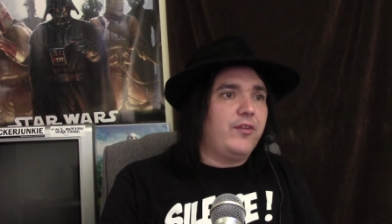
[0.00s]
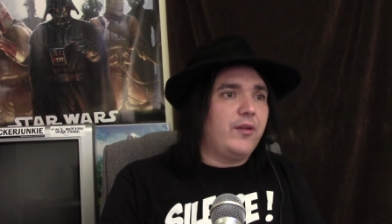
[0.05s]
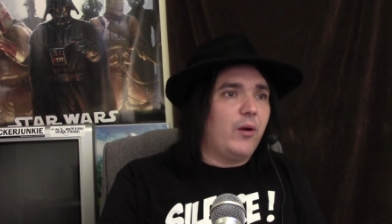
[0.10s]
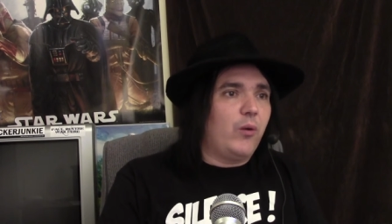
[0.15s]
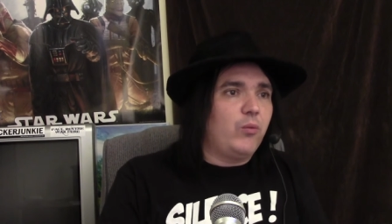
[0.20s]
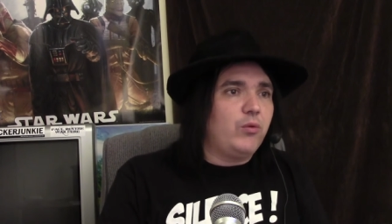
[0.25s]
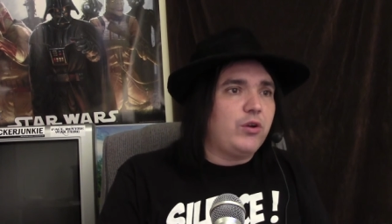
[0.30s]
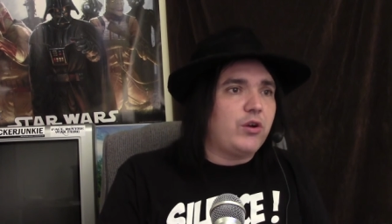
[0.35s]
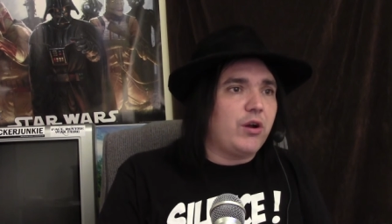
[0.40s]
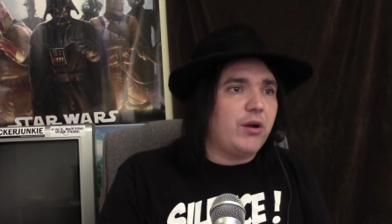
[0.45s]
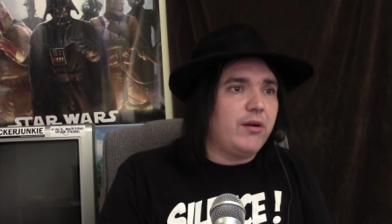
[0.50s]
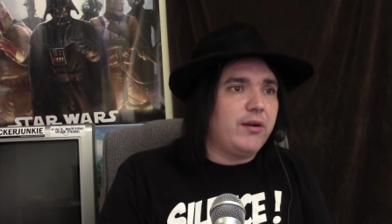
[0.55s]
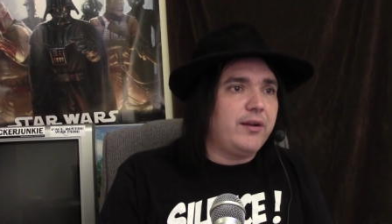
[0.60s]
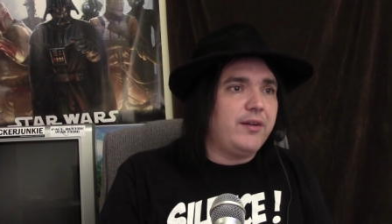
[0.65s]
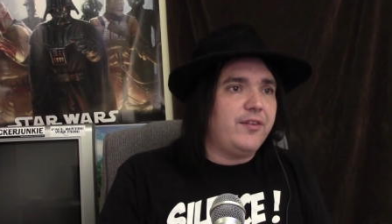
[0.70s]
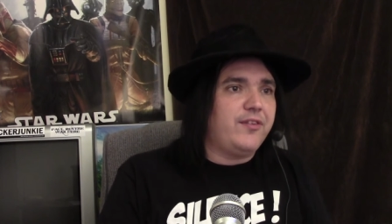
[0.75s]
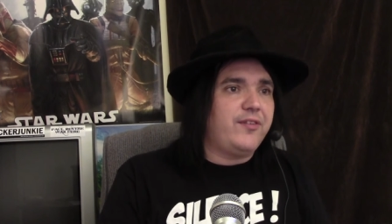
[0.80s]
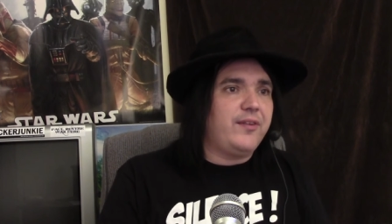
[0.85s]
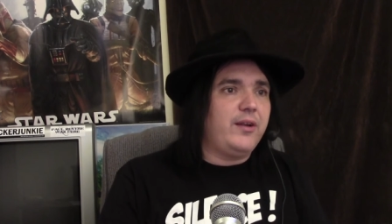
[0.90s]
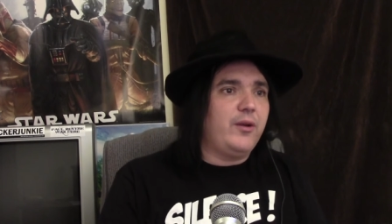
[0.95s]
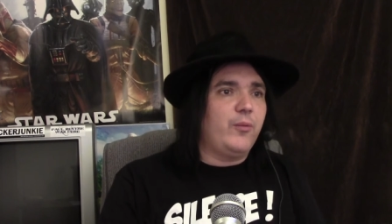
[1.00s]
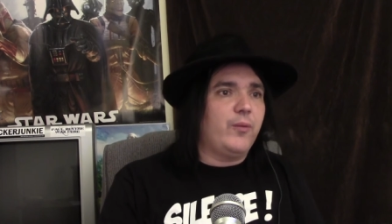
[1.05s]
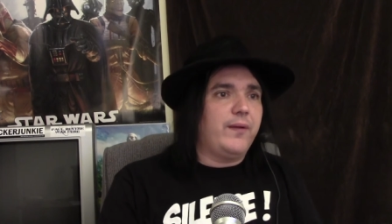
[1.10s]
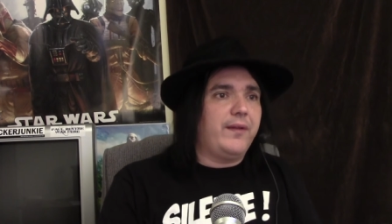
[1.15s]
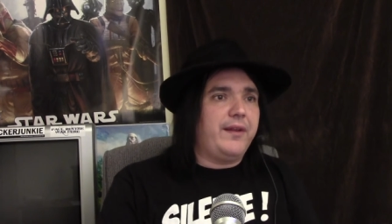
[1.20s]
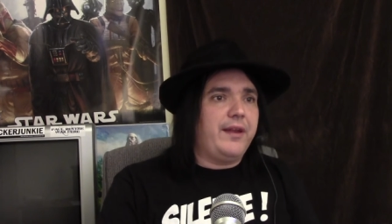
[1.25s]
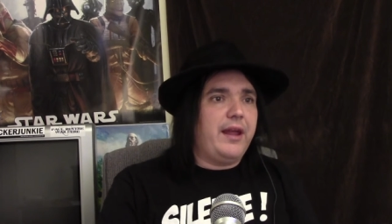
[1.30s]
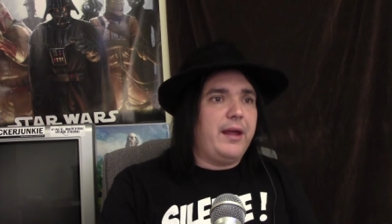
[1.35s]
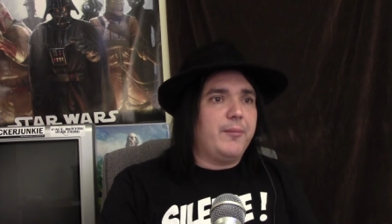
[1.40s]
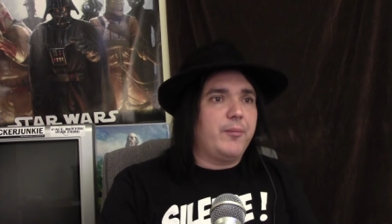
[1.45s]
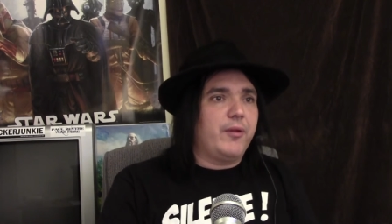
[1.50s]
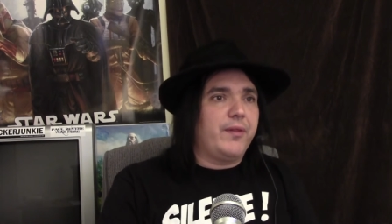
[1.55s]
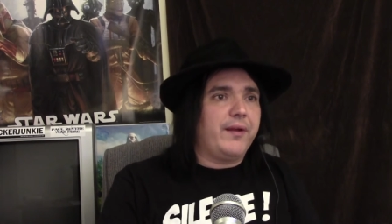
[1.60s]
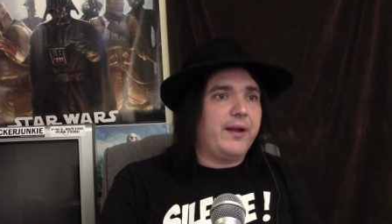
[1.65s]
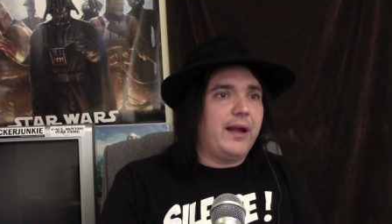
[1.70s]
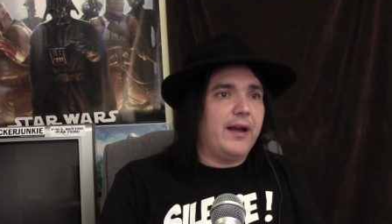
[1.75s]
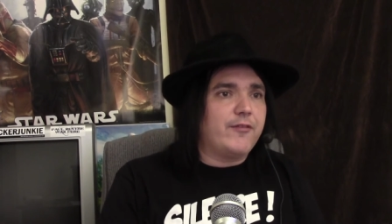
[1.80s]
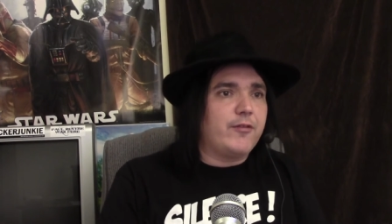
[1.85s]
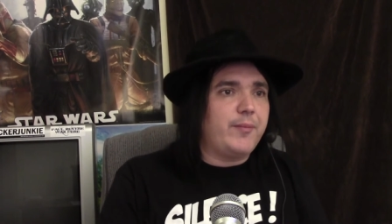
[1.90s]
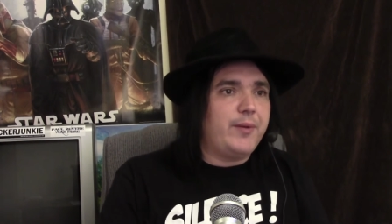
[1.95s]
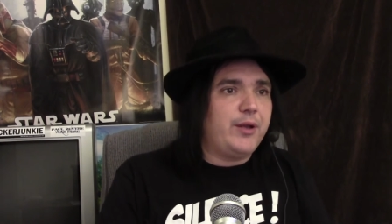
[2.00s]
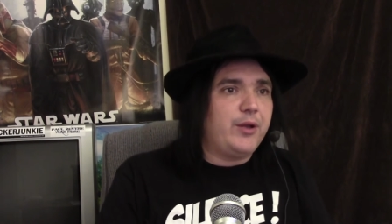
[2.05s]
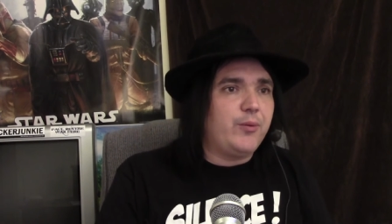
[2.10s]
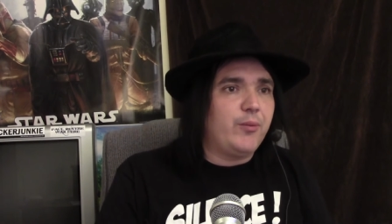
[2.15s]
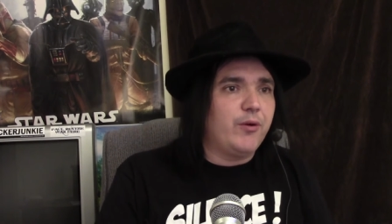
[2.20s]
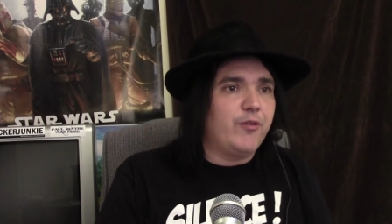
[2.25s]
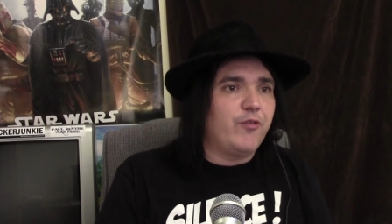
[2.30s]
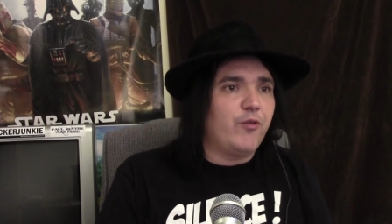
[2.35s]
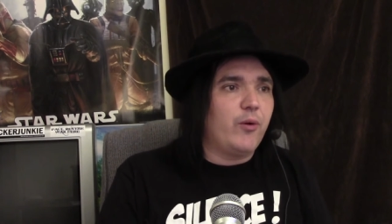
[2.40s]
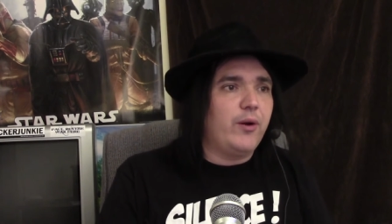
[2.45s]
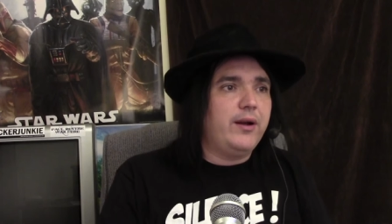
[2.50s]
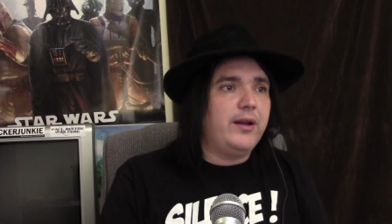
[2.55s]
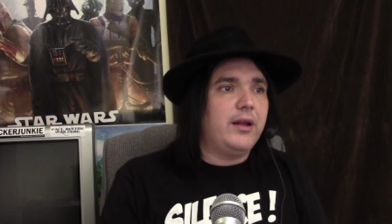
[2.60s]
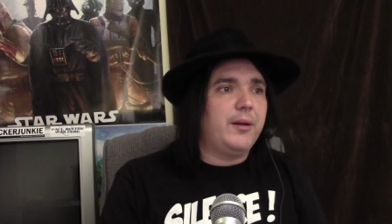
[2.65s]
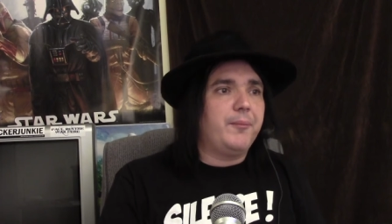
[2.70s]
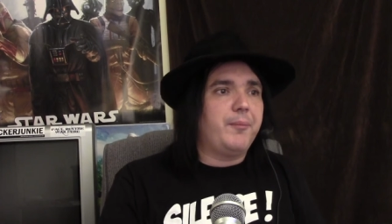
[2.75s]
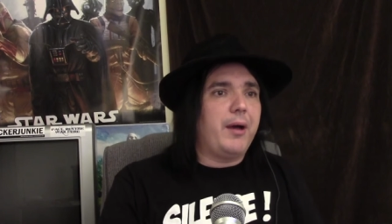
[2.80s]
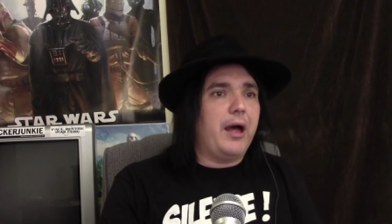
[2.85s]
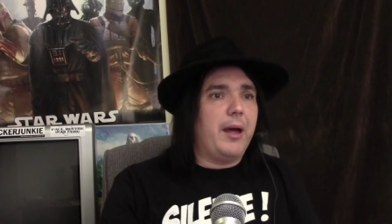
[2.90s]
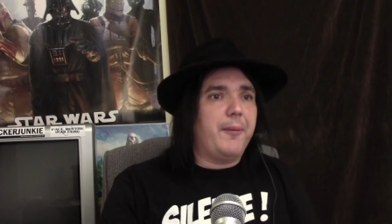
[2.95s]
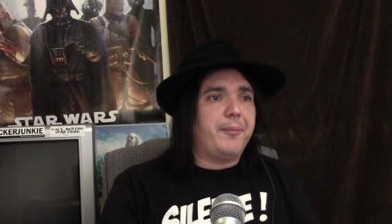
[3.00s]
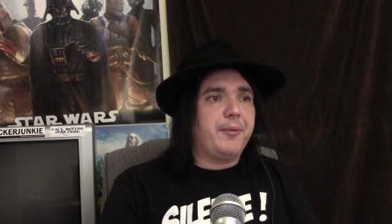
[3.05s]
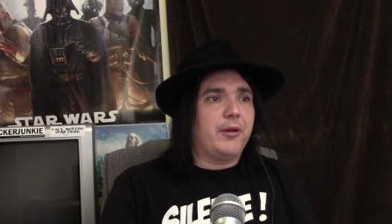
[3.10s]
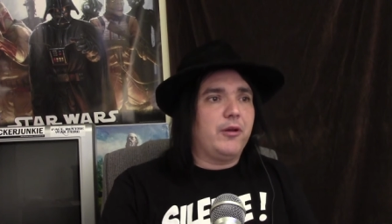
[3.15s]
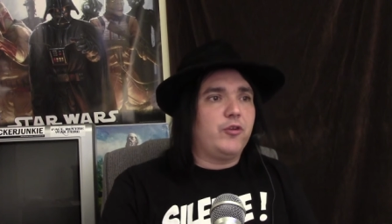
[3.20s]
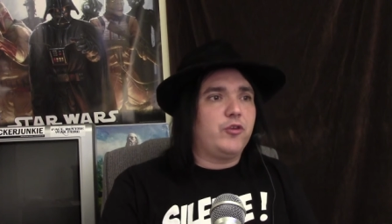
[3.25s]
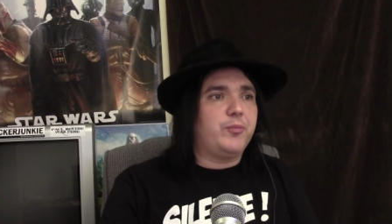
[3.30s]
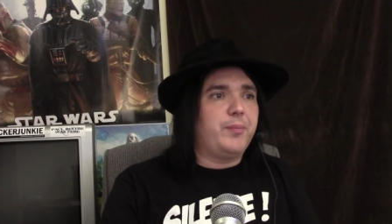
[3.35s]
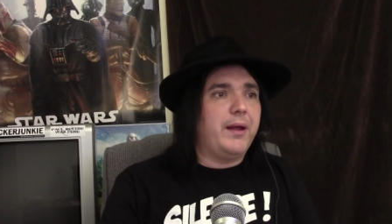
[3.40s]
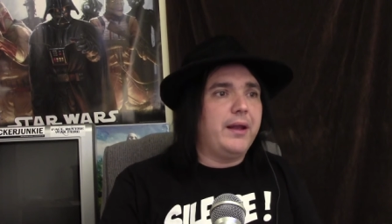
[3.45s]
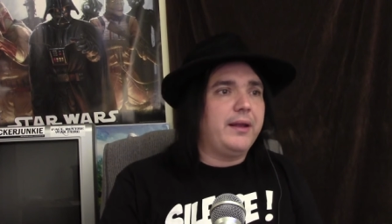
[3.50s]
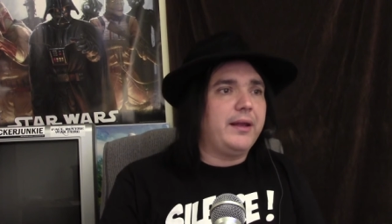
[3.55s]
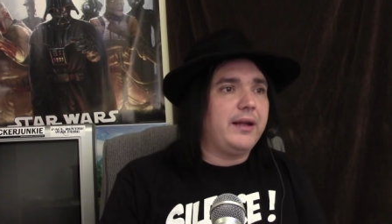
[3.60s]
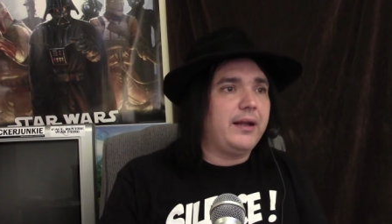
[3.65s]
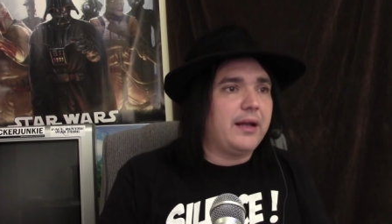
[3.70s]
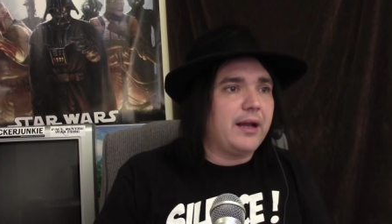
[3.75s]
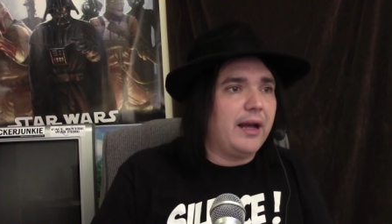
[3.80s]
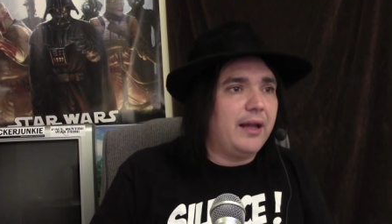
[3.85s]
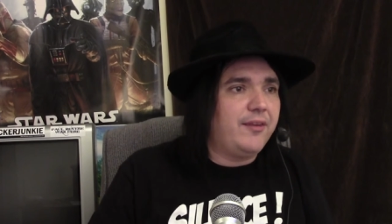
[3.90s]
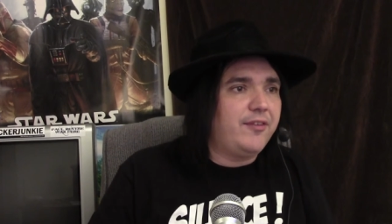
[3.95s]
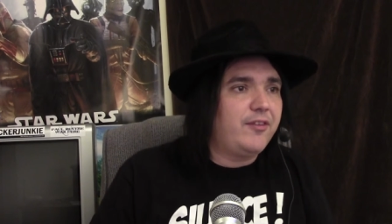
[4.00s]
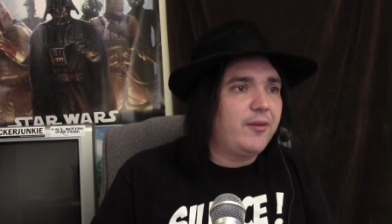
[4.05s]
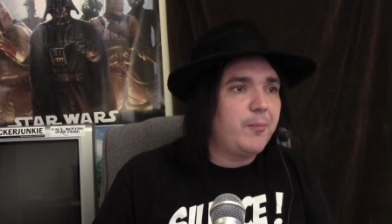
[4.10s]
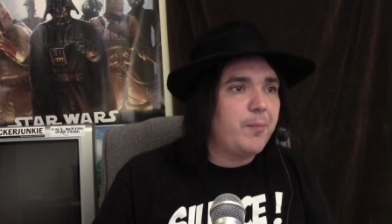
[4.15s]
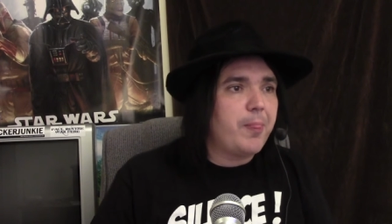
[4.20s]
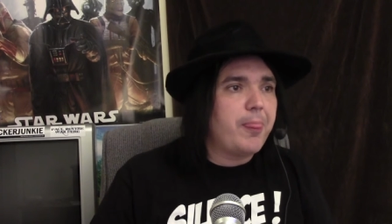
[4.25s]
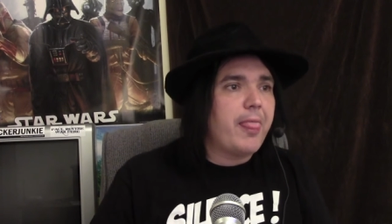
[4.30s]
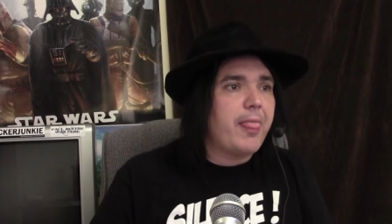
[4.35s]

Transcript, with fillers: own currency will enable the government to avoid unpopular spending cuts.